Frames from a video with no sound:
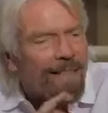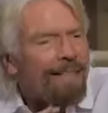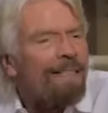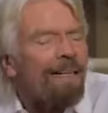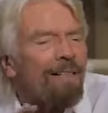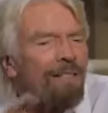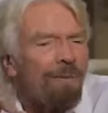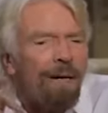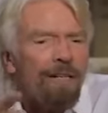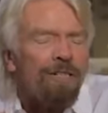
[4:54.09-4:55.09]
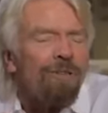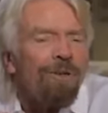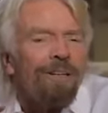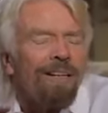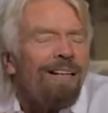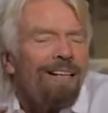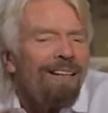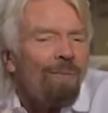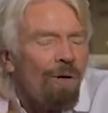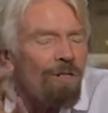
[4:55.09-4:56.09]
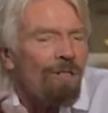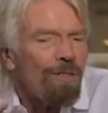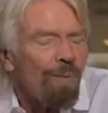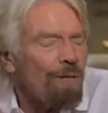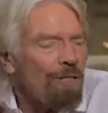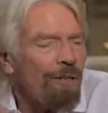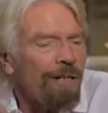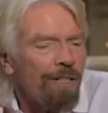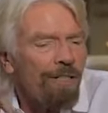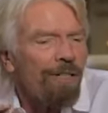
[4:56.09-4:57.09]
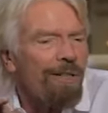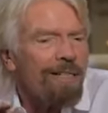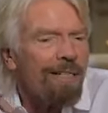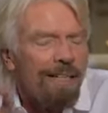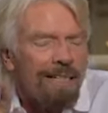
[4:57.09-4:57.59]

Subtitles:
details to make sure that what you're going to do is